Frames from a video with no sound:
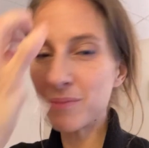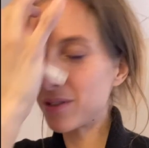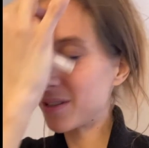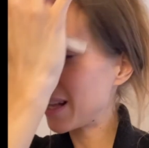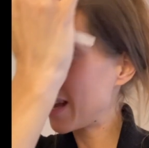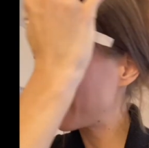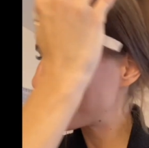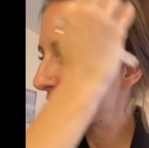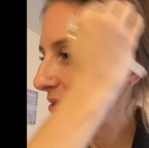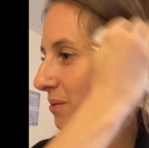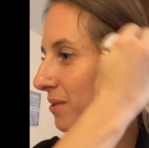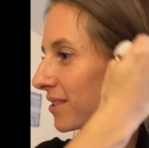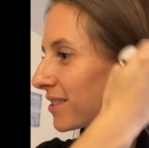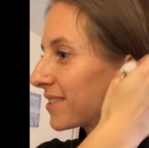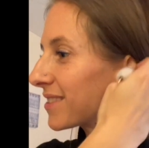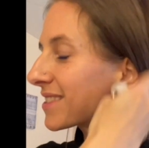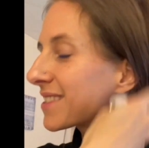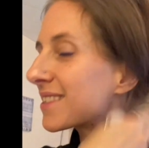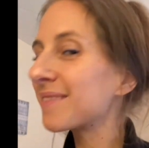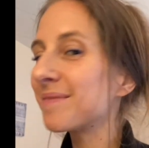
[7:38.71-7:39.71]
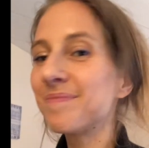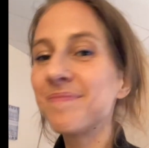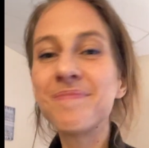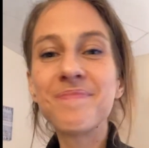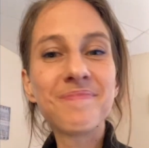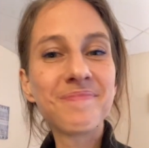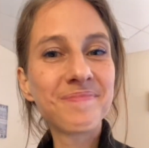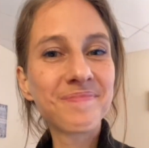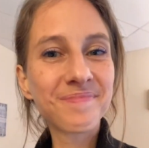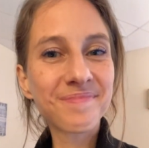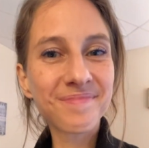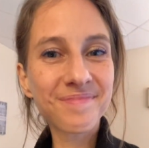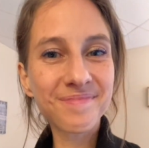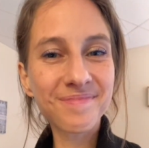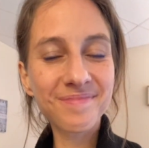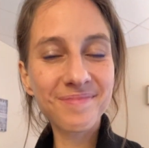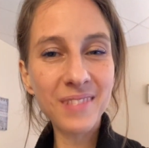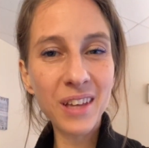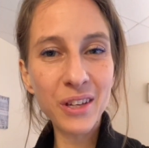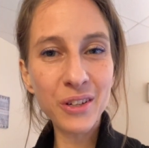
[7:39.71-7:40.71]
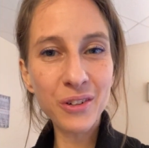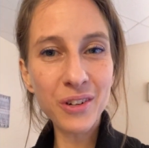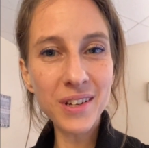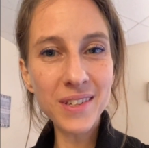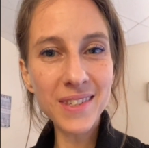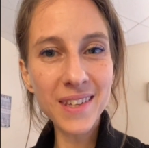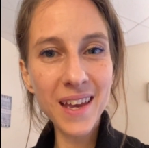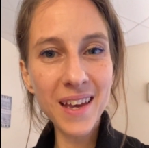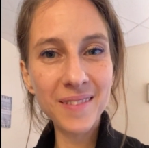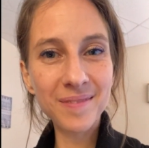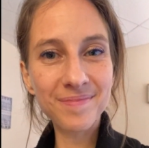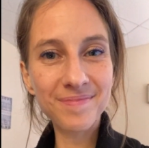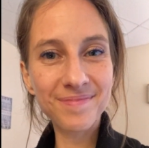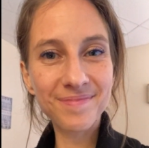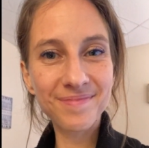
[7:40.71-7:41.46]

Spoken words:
afterwards, and you're all set.